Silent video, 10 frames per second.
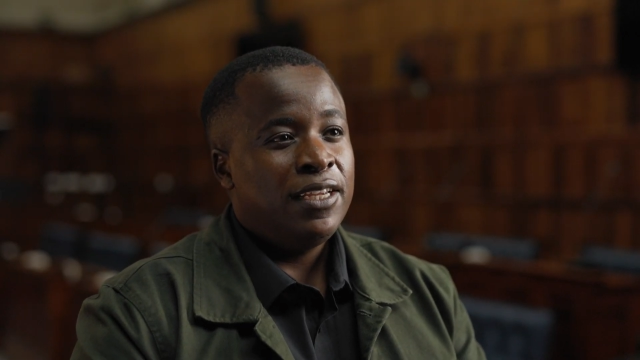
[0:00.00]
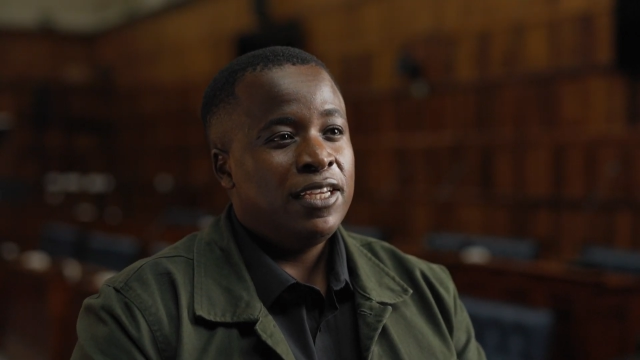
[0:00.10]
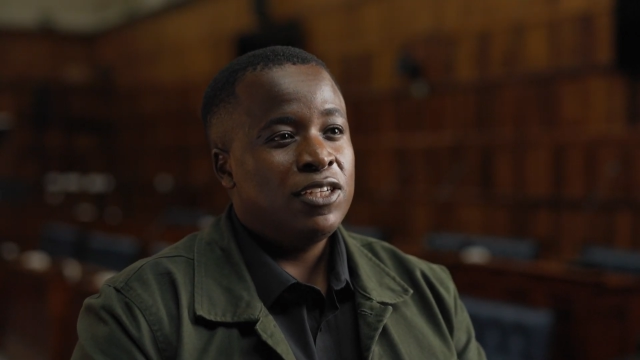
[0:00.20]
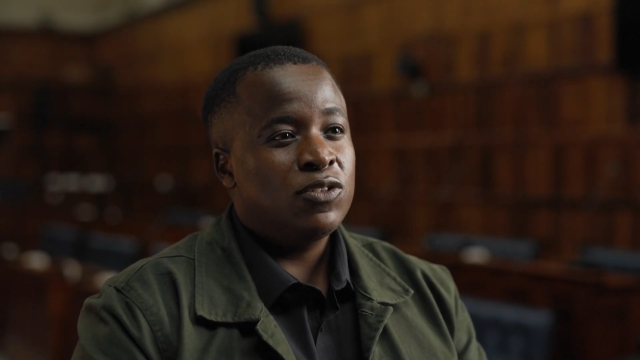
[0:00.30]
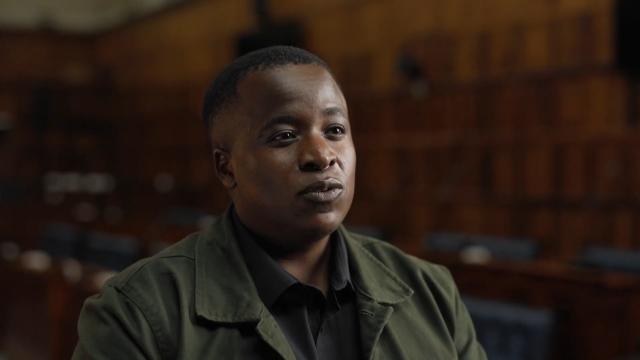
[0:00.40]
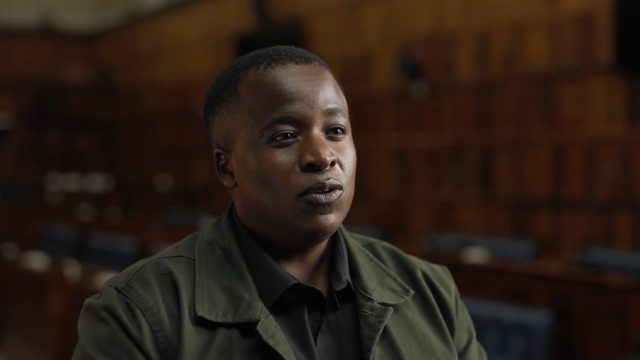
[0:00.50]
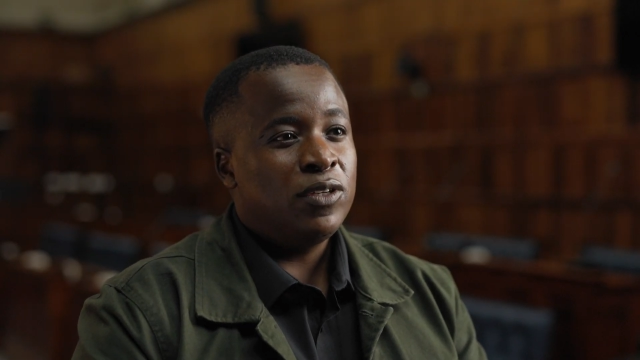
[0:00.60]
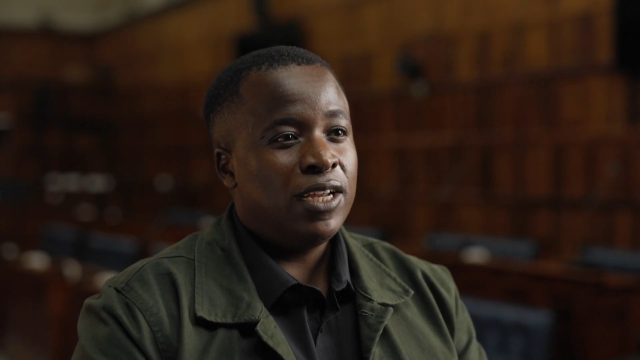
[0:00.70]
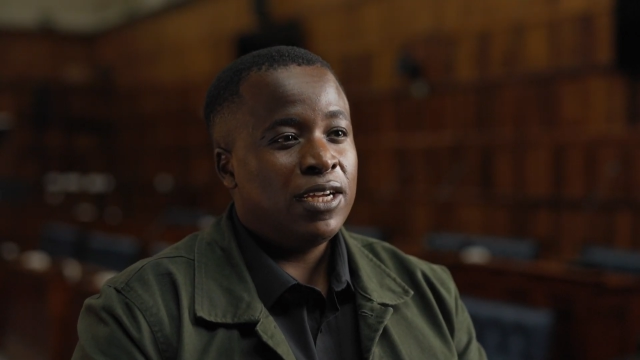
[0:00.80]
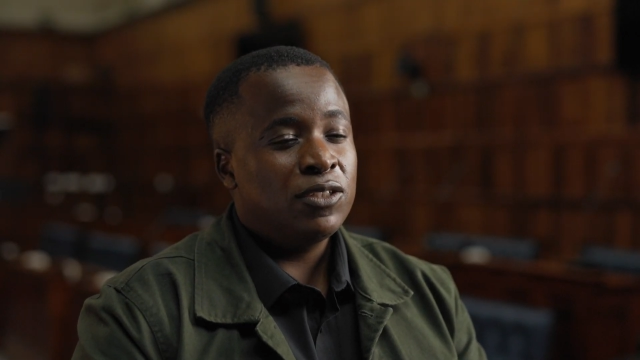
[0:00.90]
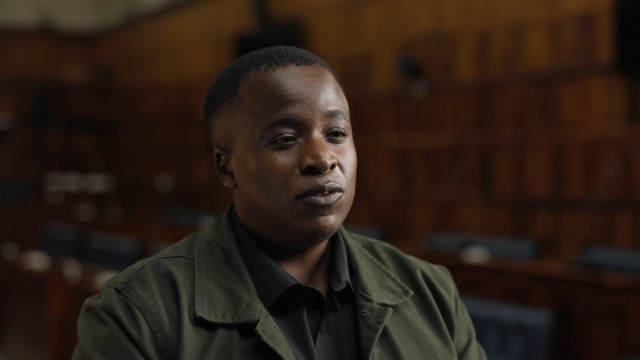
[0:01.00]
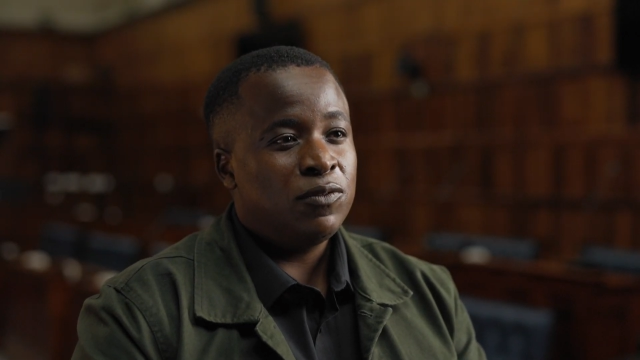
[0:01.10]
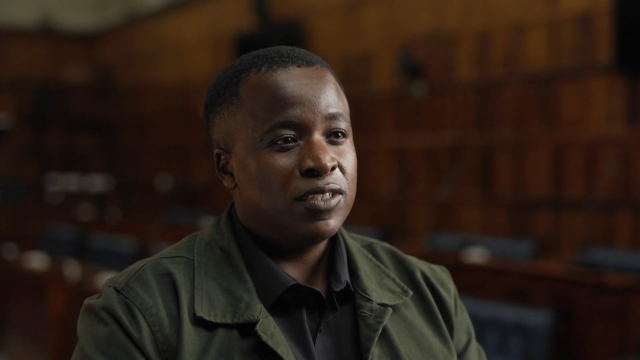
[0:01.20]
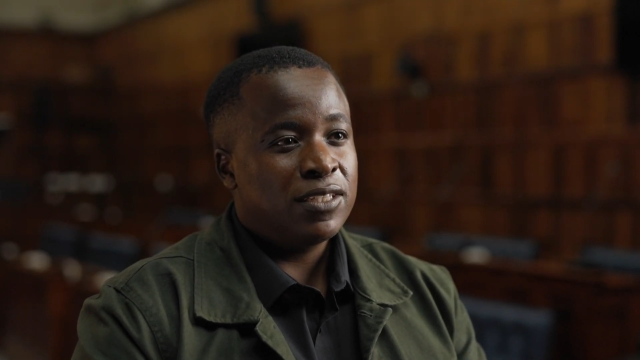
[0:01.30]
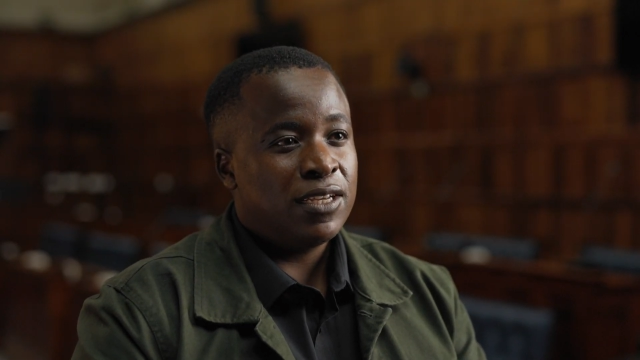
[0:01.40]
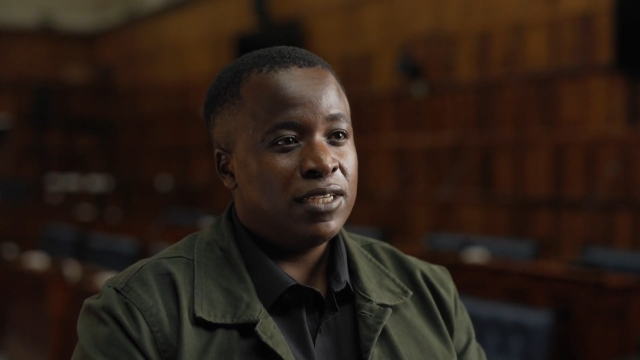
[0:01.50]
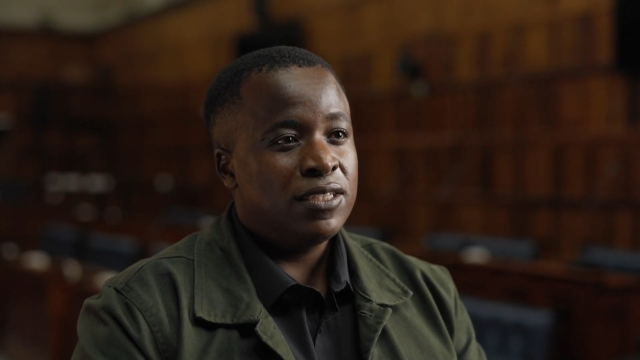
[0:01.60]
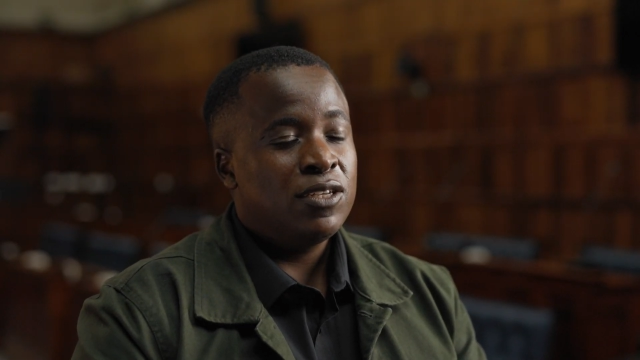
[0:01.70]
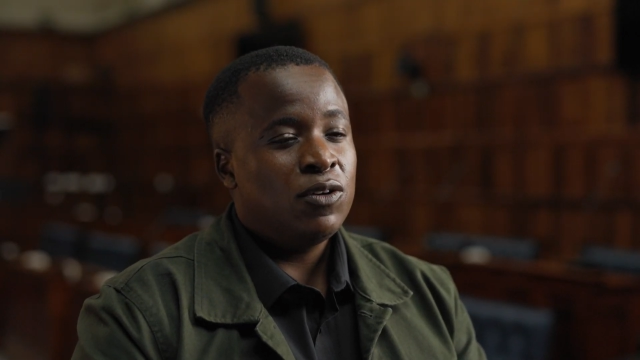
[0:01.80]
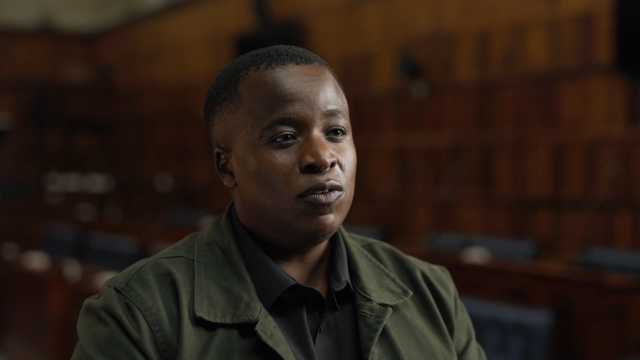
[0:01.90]
is to conduct
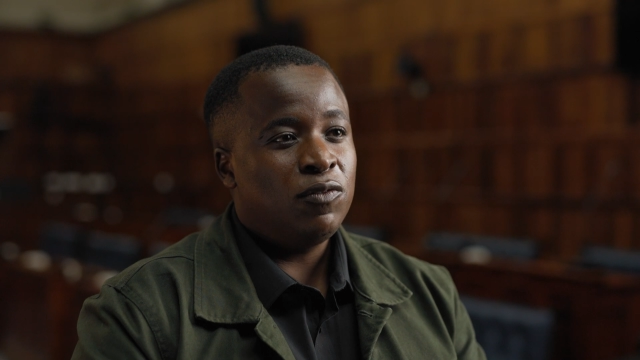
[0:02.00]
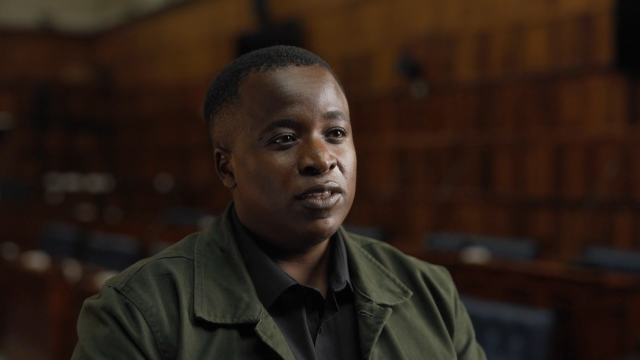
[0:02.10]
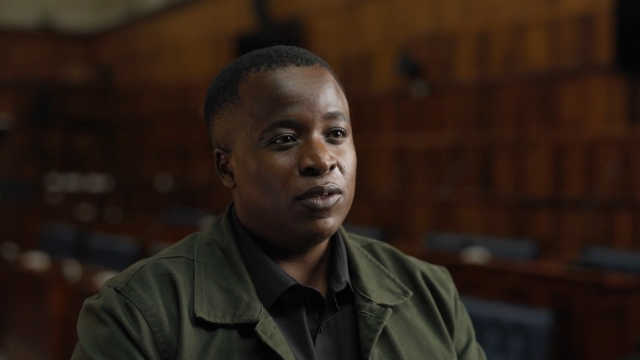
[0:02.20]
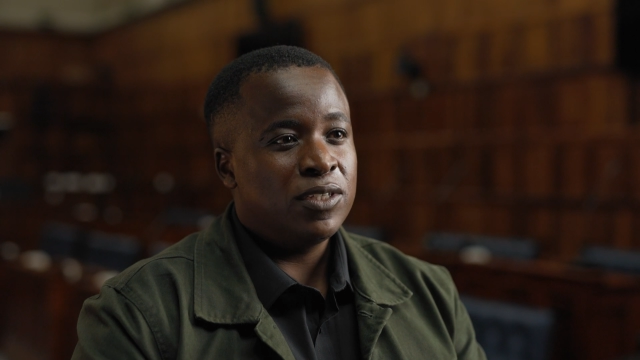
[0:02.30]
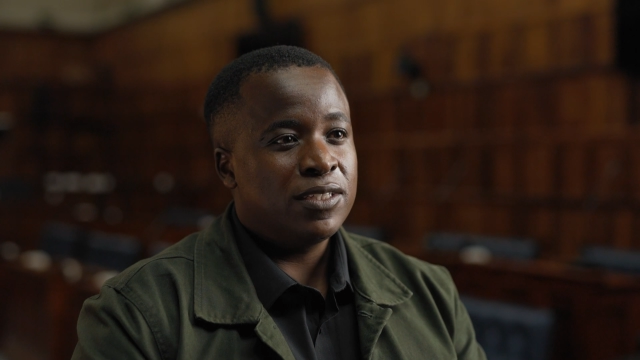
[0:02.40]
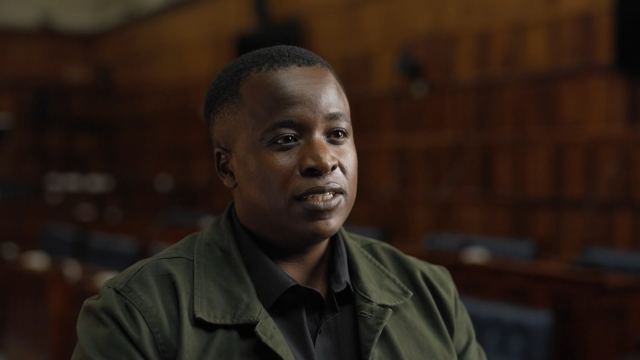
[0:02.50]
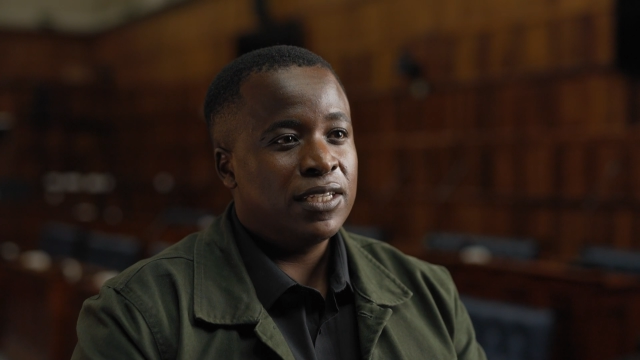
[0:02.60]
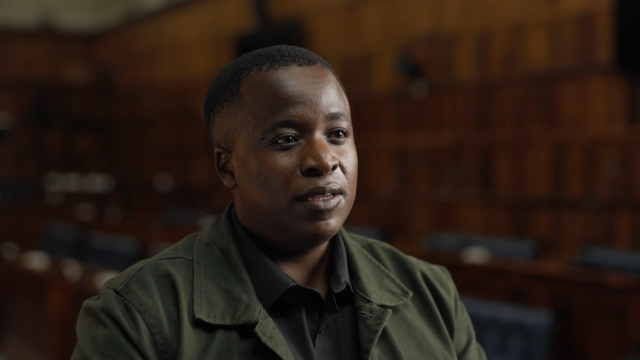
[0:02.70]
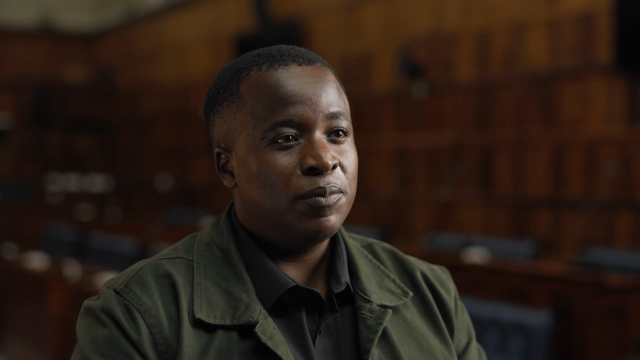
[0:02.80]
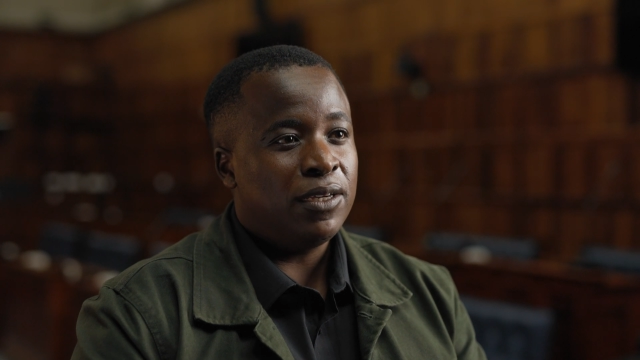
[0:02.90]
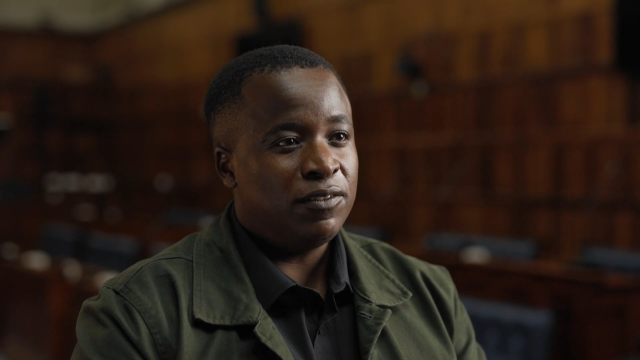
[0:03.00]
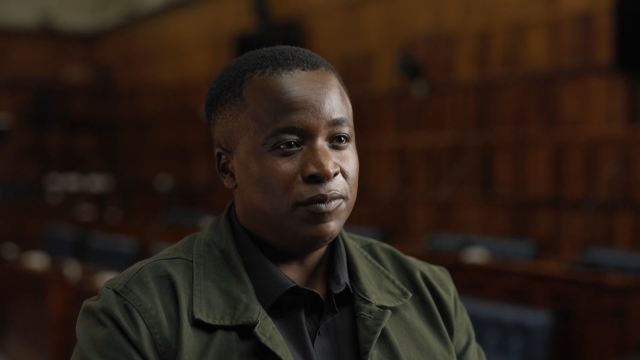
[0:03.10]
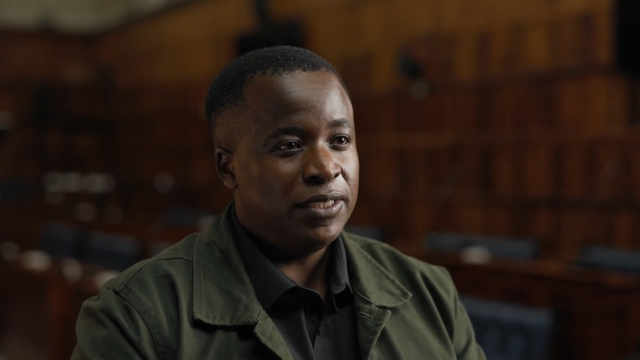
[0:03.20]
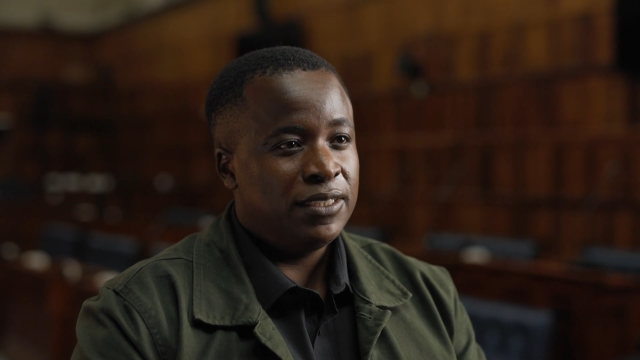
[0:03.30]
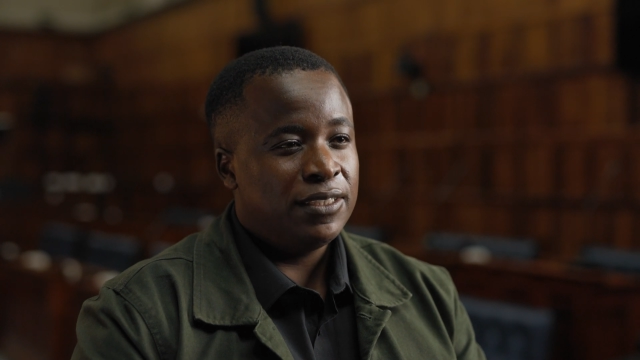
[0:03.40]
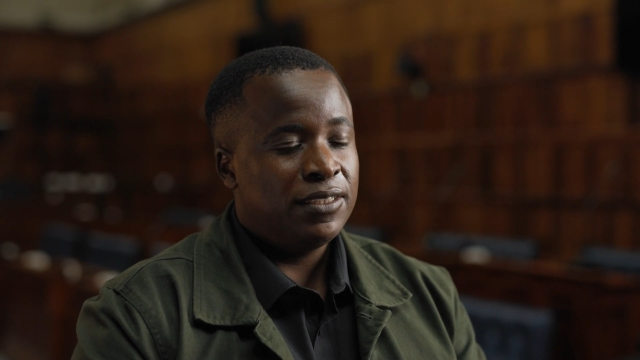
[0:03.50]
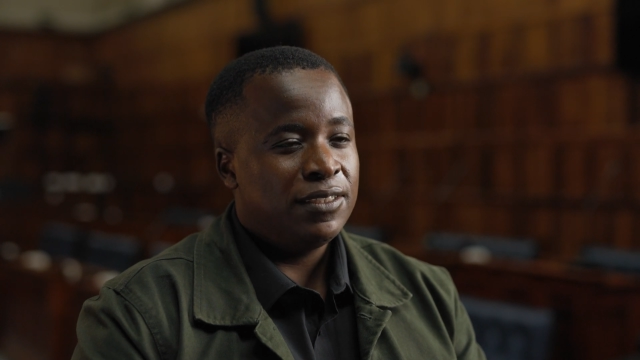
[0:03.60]
oversight over the Western Cape Government.